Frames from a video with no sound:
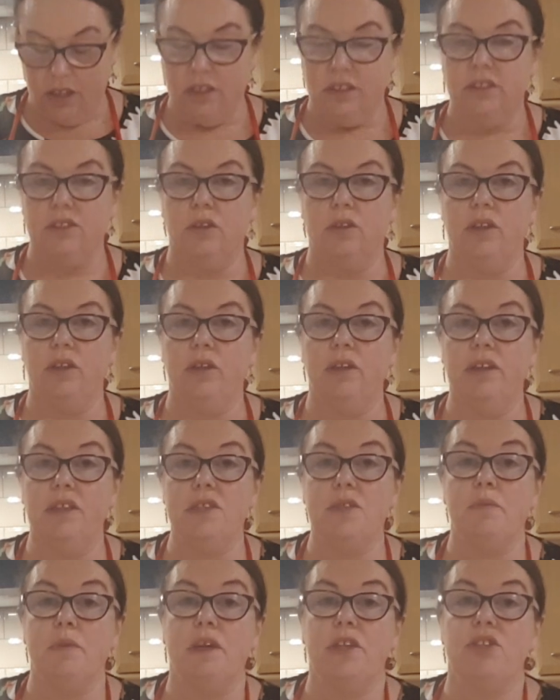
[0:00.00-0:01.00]
So you need
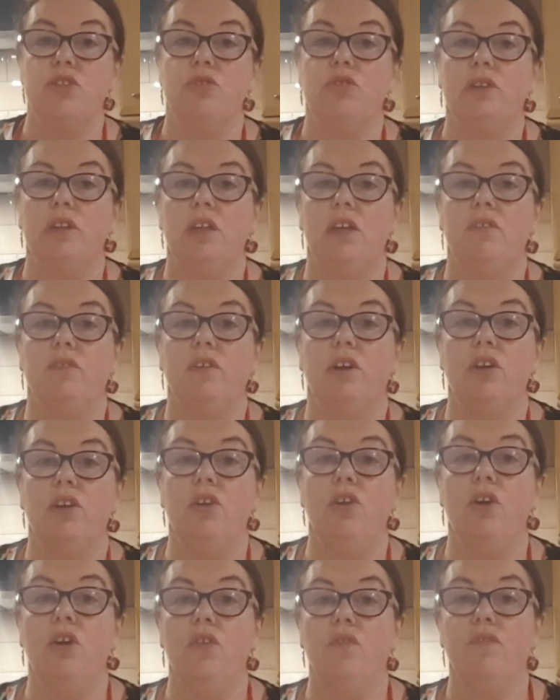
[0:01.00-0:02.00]
to make sure that you've got
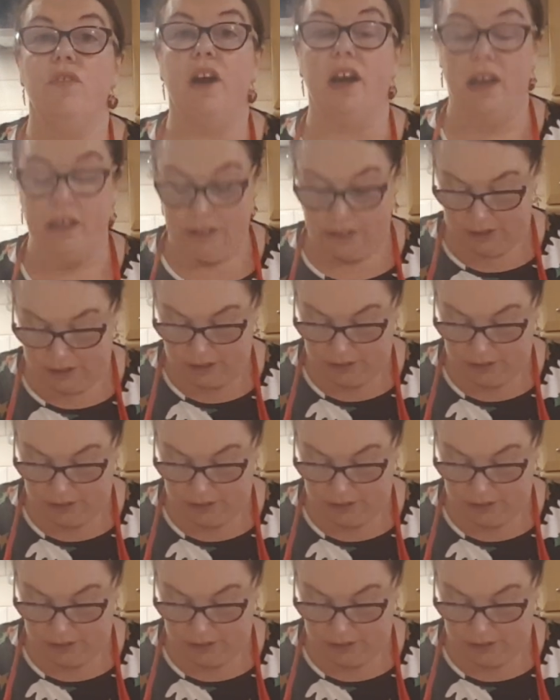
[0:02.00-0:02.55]
no fat. So